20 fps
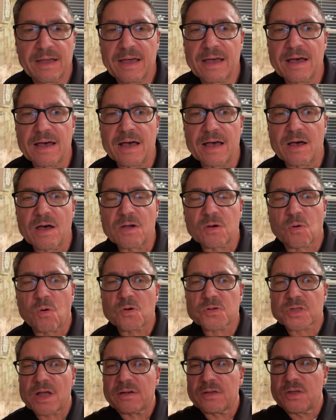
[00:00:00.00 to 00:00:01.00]
Uh, of
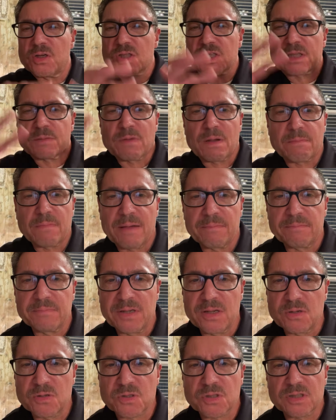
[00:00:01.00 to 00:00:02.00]
course, I'll do some of my
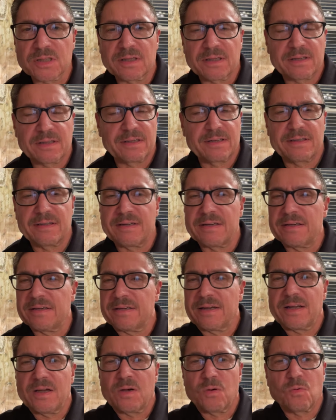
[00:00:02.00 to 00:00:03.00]
music. Uh,
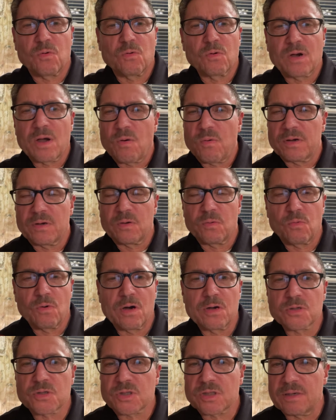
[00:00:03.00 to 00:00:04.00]
you know, we'll go into
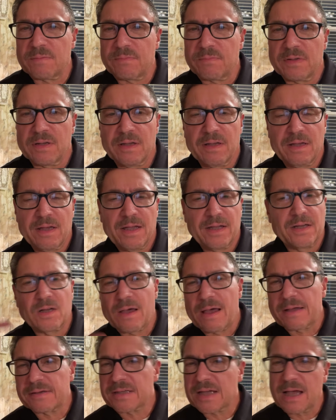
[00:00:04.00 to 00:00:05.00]
worship. You know,
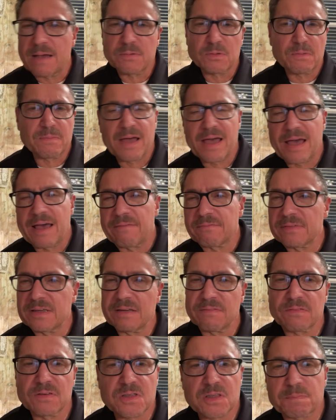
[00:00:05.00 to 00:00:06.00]
at times we may have
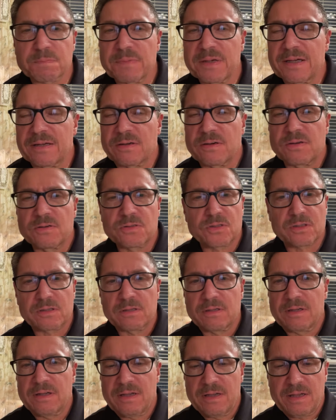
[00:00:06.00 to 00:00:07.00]
different speakers,
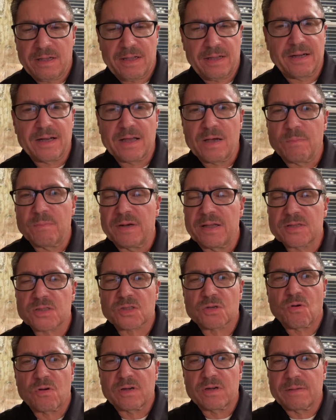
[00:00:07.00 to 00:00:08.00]
you know, but it's
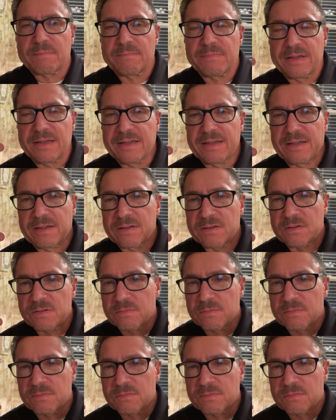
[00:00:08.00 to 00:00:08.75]
going to be